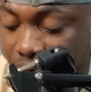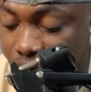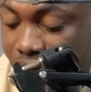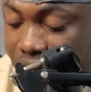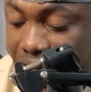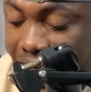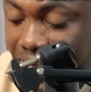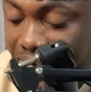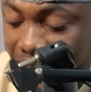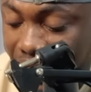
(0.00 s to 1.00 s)
you know,
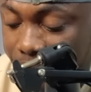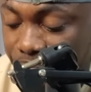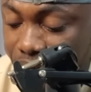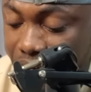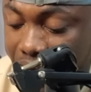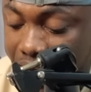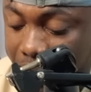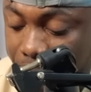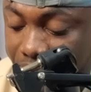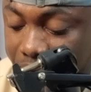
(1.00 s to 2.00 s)
and clear.
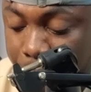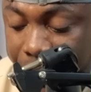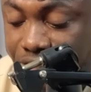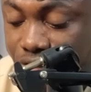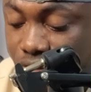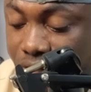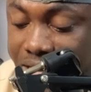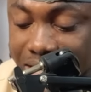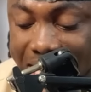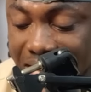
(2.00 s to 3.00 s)
The pitch, you know,
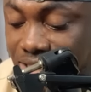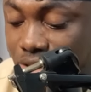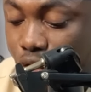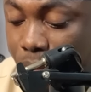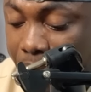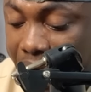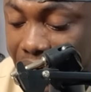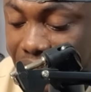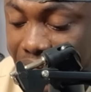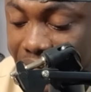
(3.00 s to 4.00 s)
doesn't look
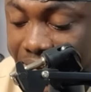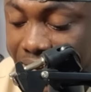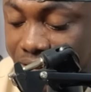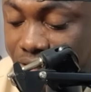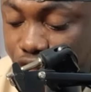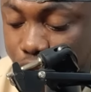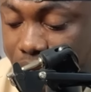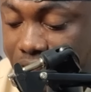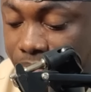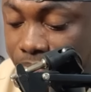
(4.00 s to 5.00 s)
bad in there.
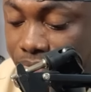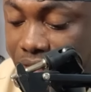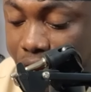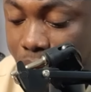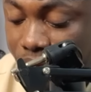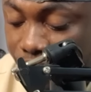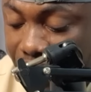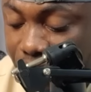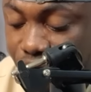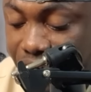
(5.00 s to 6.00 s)
Chelsea, my
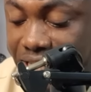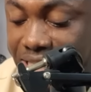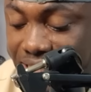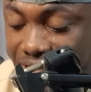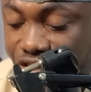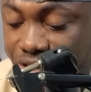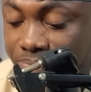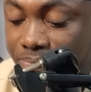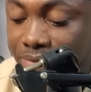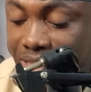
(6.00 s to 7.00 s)
first training session
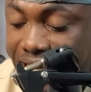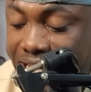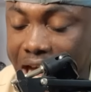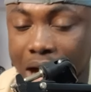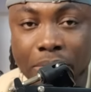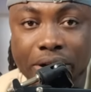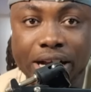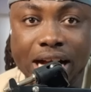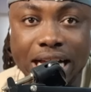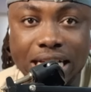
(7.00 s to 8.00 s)
in
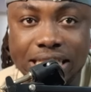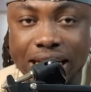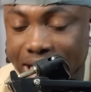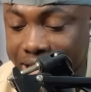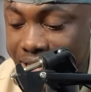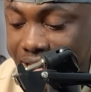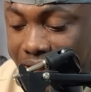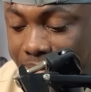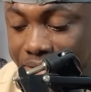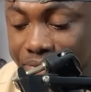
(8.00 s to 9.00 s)
America yesterday,
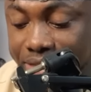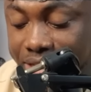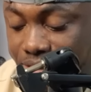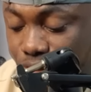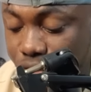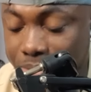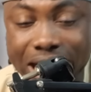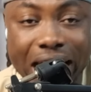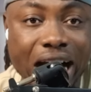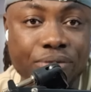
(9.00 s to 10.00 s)
and everything seems to be
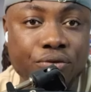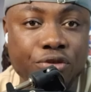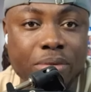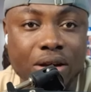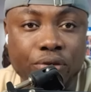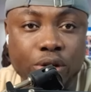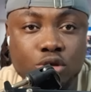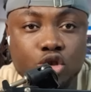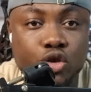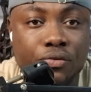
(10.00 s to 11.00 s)
clear. Hi, Fiifi-Manfred on
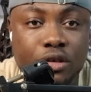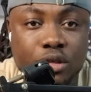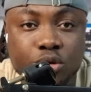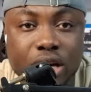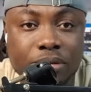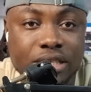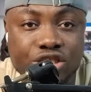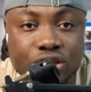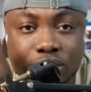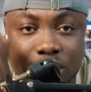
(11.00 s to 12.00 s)
YouTube. If you're not subscribed to the
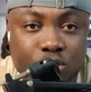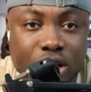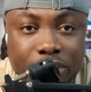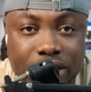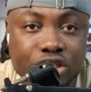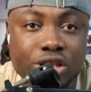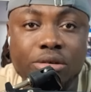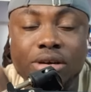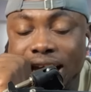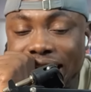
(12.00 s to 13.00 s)
channel, subscribe to the
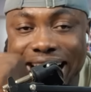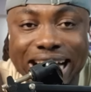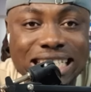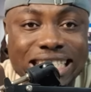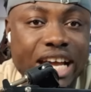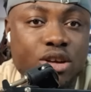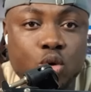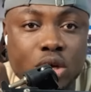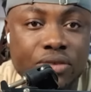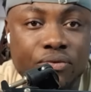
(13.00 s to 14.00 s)
channel and turn on
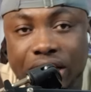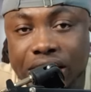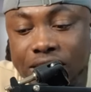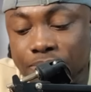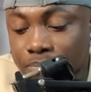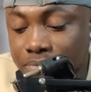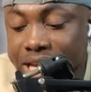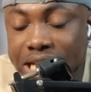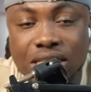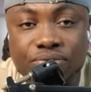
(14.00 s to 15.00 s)
notification.
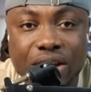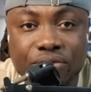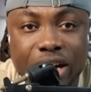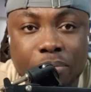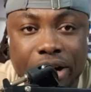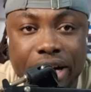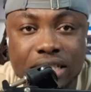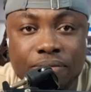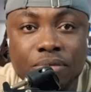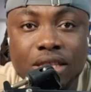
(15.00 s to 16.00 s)
It is very, very
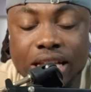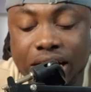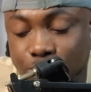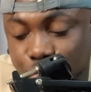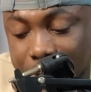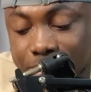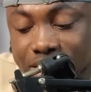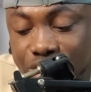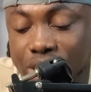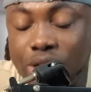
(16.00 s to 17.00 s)
imperative that you subscribe to
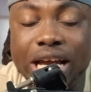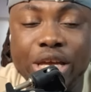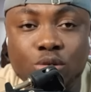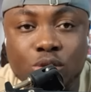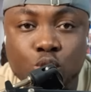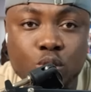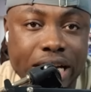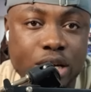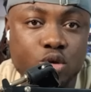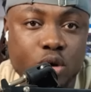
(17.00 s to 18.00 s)
the channel and you do
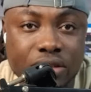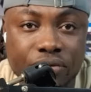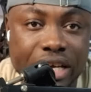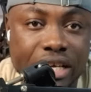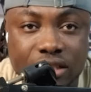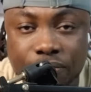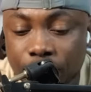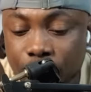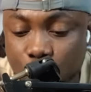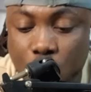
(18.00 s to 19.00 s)
turn on notification
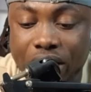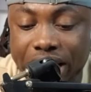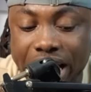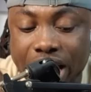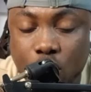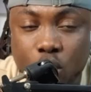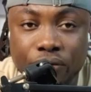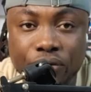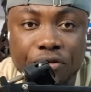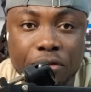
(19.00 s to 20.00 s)
over here
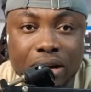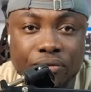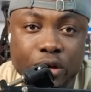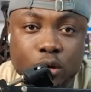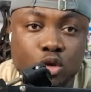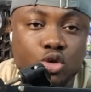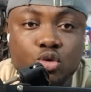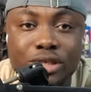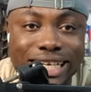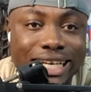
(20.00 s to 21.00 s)
on Fiifi-Manfred. Also,
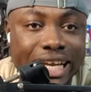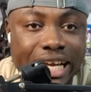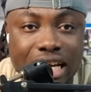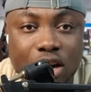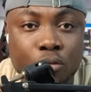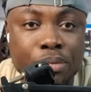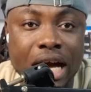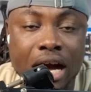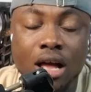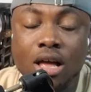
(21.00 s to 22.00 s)
do share the link now,
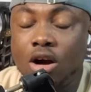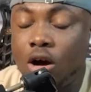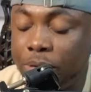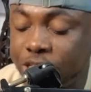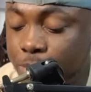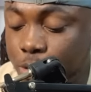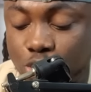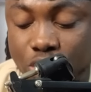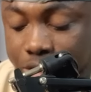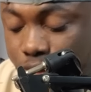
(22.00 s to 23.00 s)
OBR or Best
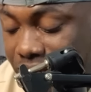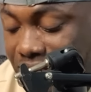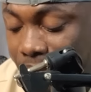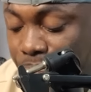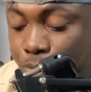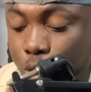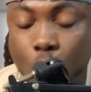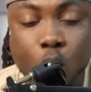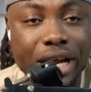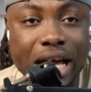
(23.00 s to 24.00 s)
Sports in Slovenia.
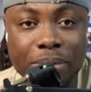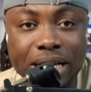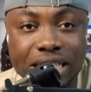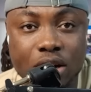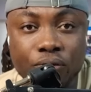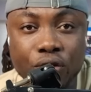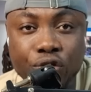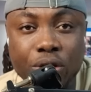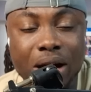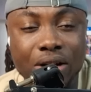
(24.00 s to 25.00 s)
All the updates here on
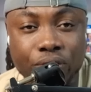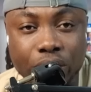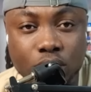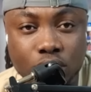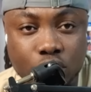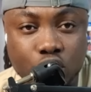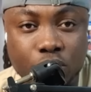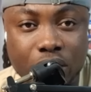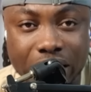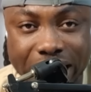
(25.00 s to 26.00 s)
Fiifi-Manfred on
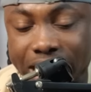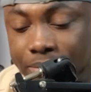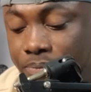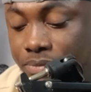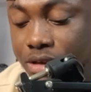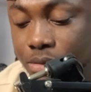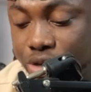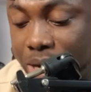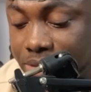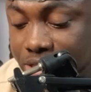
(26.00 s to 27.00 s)
YouTube. Again,
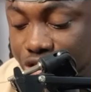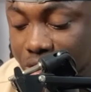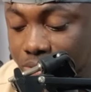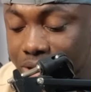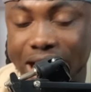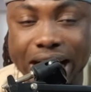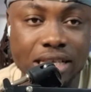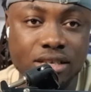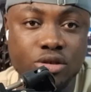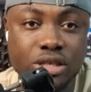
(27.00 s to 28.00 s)
subscribe to the channel
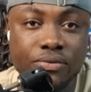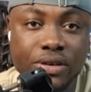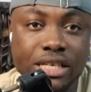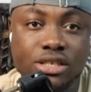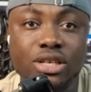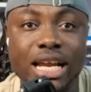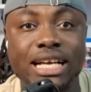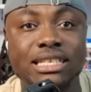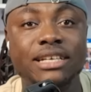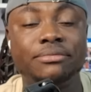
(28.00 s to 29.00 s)
and turn on notification. So, like
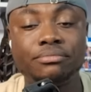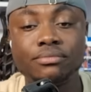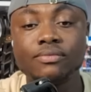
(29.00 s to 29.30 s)
I said,